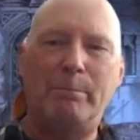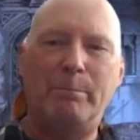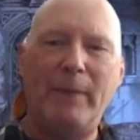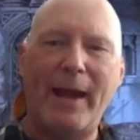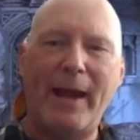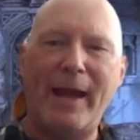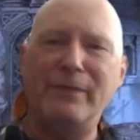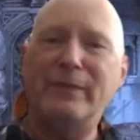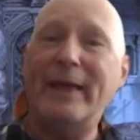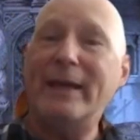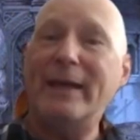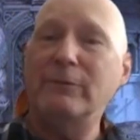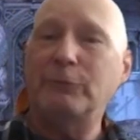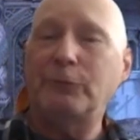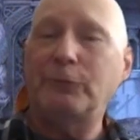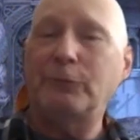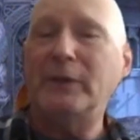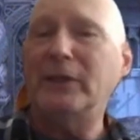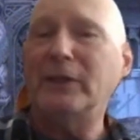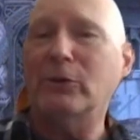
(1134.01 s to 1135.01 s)
and then
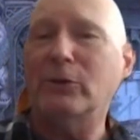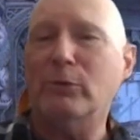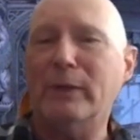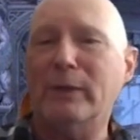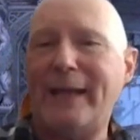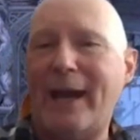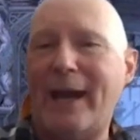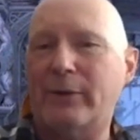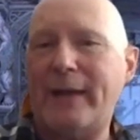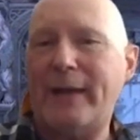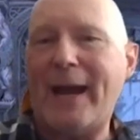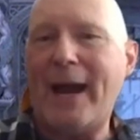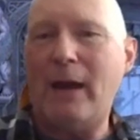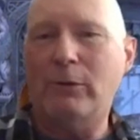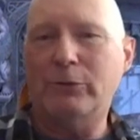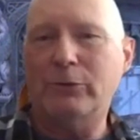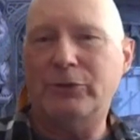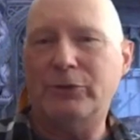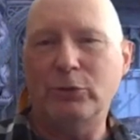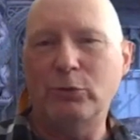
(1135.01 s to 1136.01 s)
figuring out
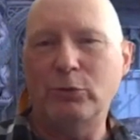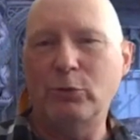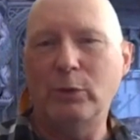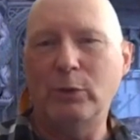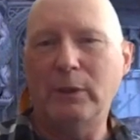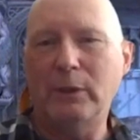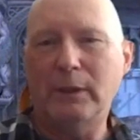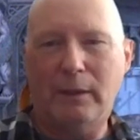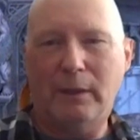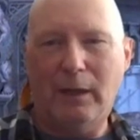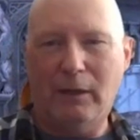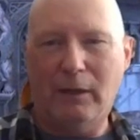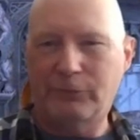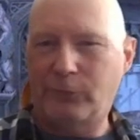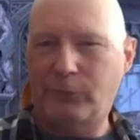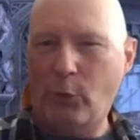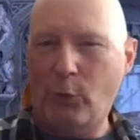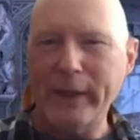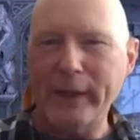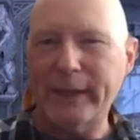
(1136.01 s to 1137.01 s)
how to
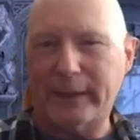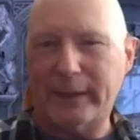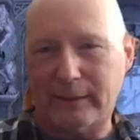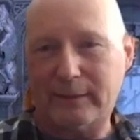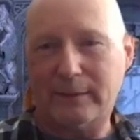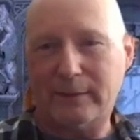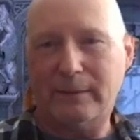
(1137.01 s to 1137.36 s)
avoid it